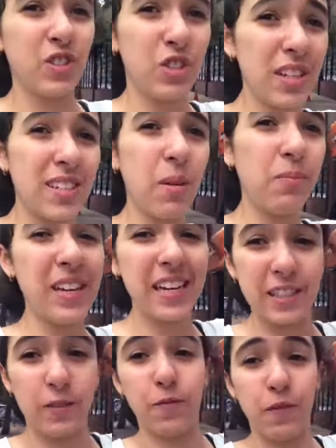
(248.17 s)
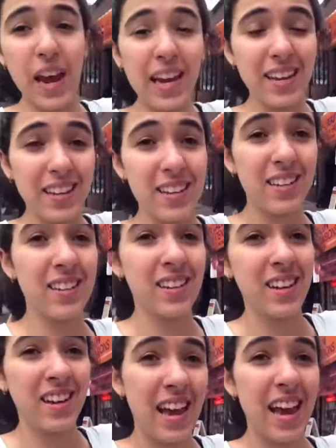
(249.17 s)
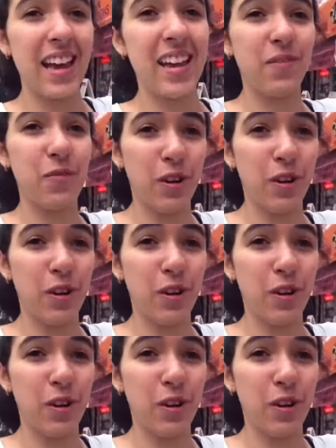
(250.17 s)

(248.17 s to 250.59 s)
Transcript: just something that's fake and eh,